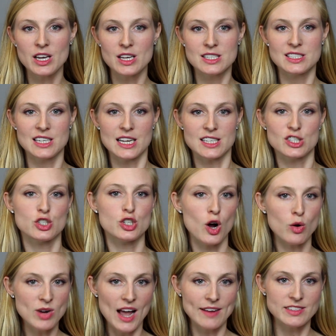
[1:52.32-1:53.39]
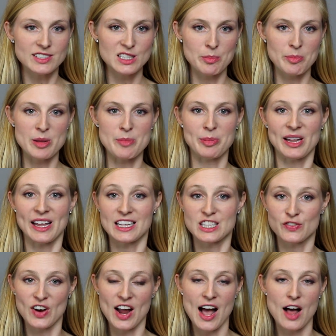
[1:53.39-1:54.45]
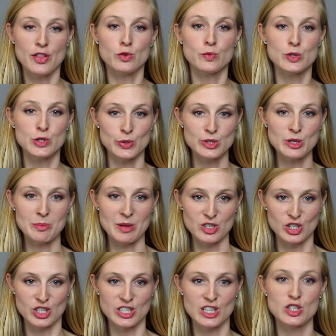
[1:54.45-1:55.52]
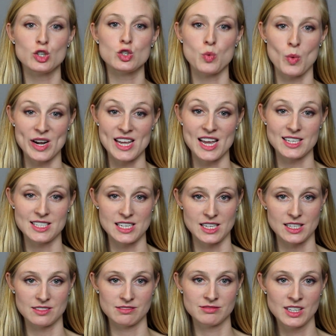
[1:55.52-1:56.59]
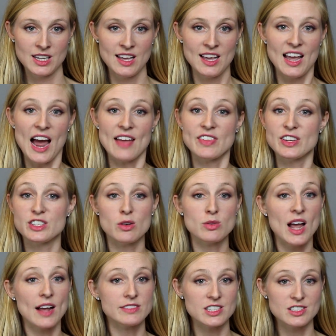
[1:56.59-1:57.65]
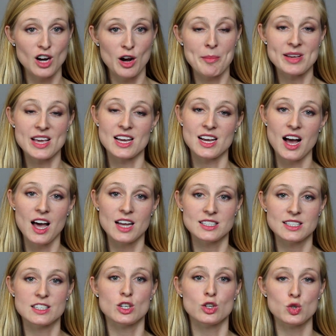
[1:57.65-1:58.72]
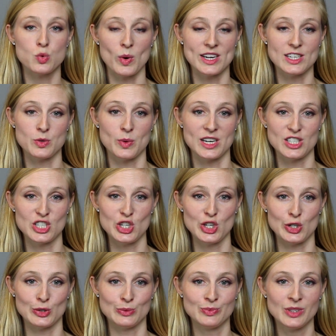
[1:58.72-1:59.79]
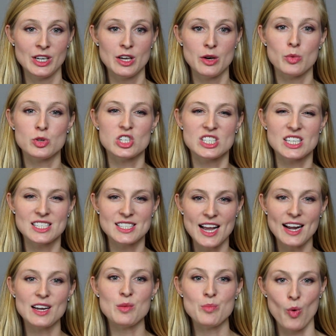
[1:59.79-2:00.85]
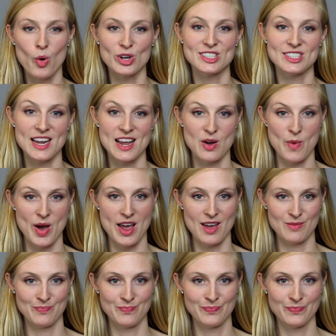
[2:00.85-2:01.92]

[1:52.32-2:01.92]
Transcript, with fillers: because states don't have to submit plans for how they'll reduce emissions until twenty eighteen, and they don't have to start making cuts until twenty twenty-two, which is the second important takeaway.